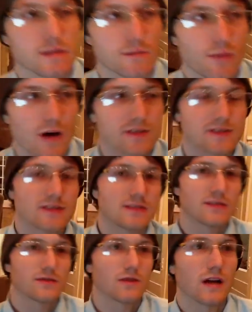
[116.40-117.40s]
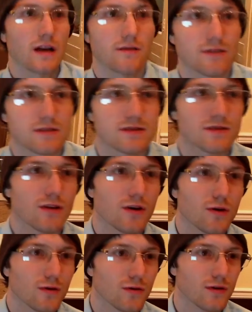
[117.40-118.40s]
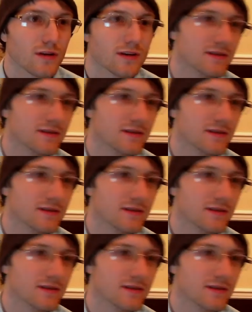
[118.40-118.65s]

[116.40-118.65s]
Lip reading: Boston's still kind of a slow